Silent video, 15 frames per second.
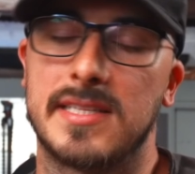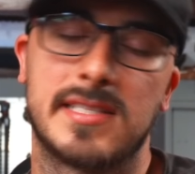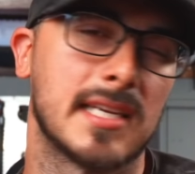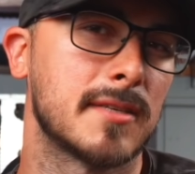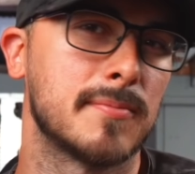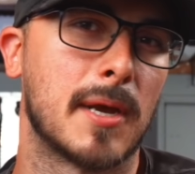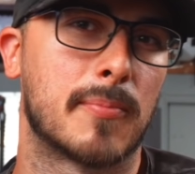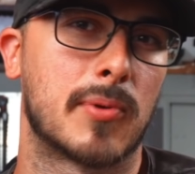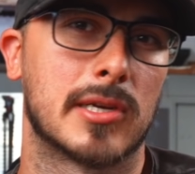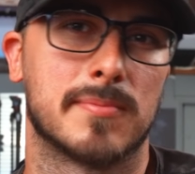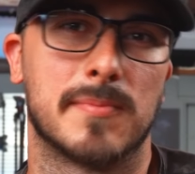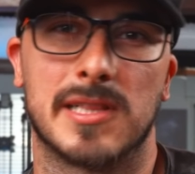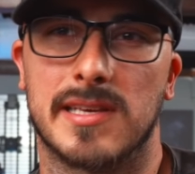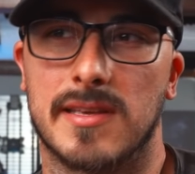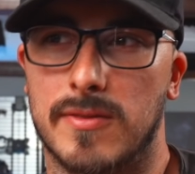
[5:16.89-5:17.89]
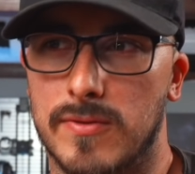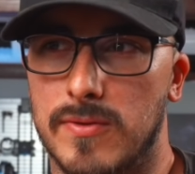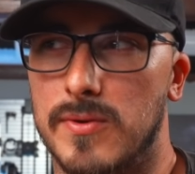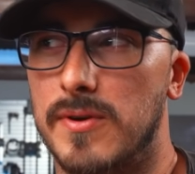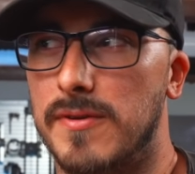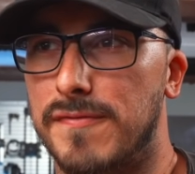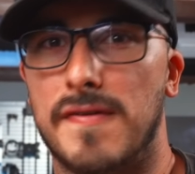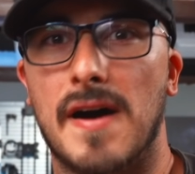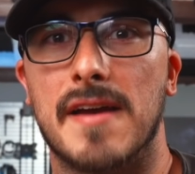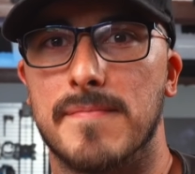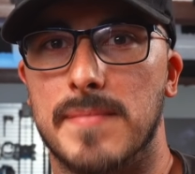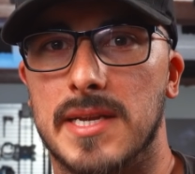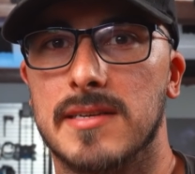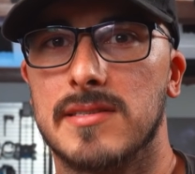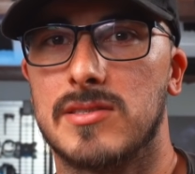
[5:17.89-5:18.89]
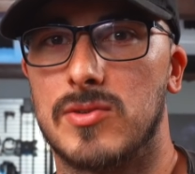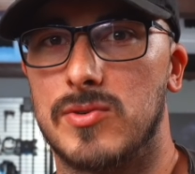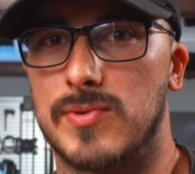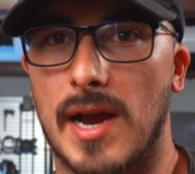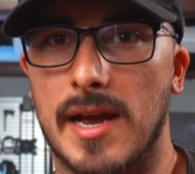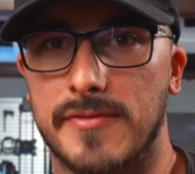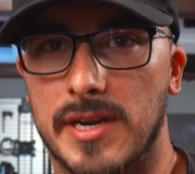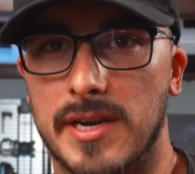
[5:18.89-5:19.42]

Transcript: It takes me approximately 35 minutes to drive